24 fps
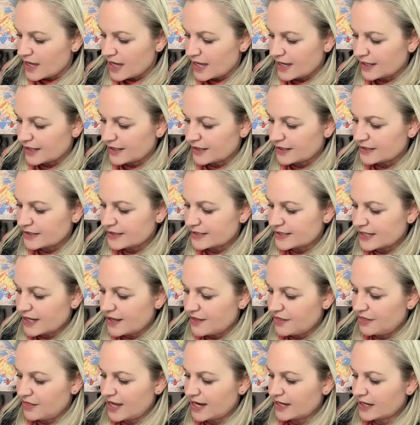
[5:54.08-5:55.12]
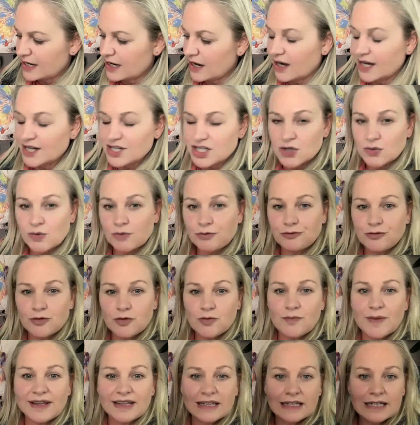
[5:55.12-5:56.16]
And then I do a full
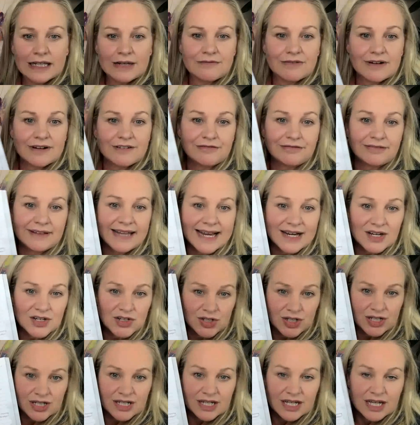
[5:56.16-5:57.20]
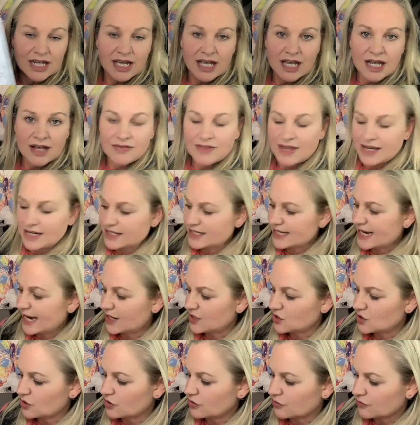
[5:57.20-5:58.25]
monthly reflection that
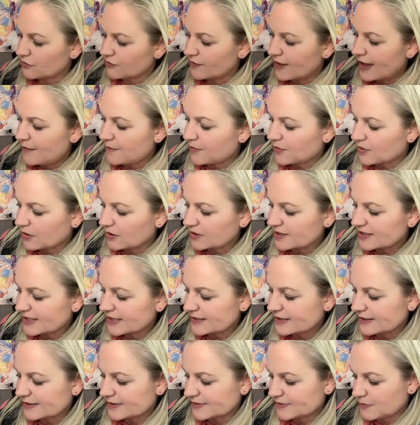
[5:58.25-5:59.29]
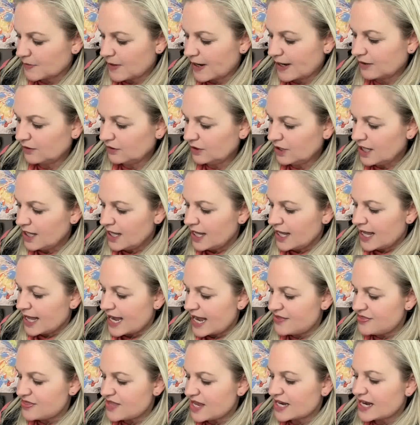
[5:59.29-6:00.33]
takes you through that process as well.
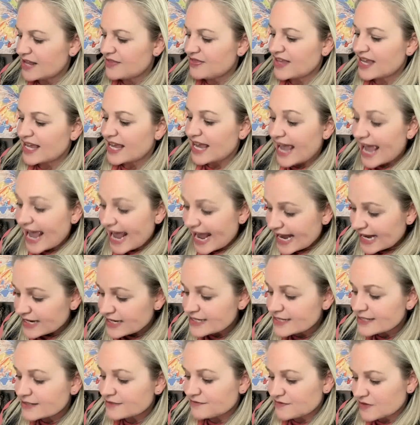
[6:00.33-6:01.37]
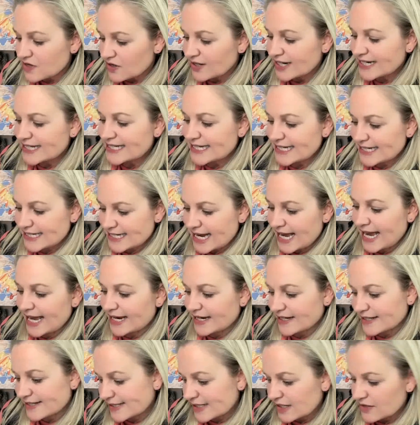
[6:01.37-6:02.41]
And then at the end of 90
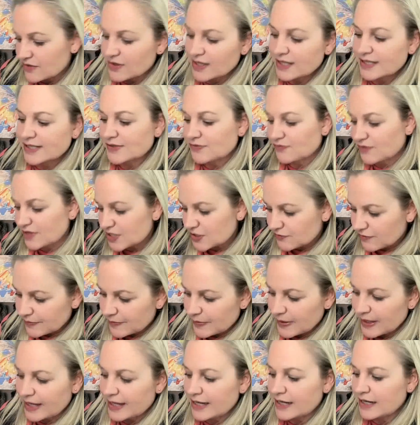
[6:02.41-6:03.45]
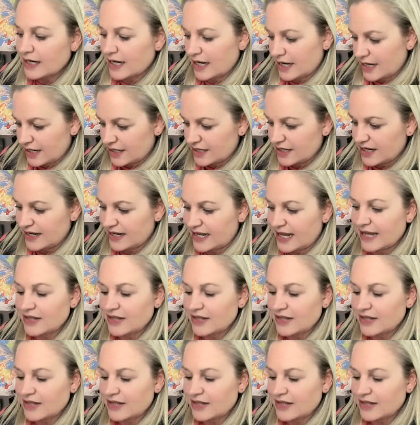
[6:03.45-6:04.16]
days, so that's rinse, repeat, and it